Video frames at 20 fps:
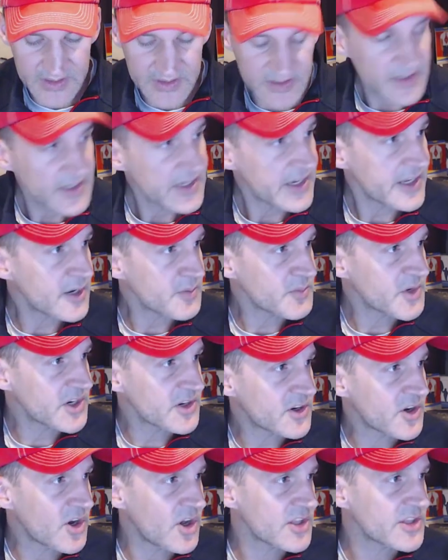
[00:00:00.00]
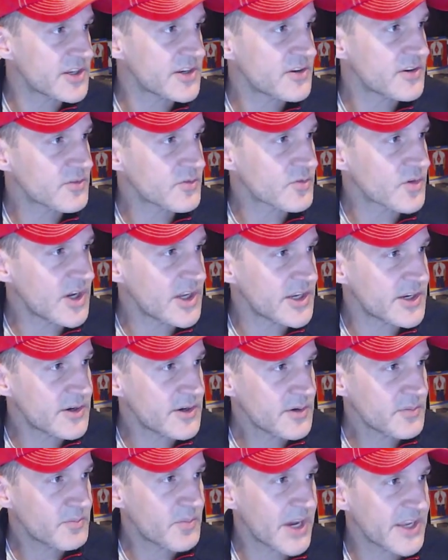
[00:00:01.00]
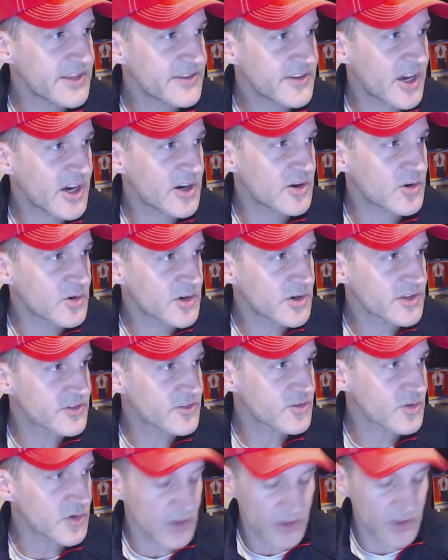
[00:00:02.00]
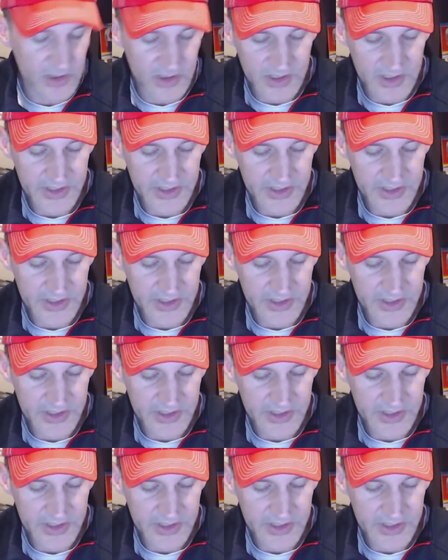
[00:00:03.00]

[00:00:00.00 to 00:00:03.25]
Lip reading: And I'm going to call it run my toggle control.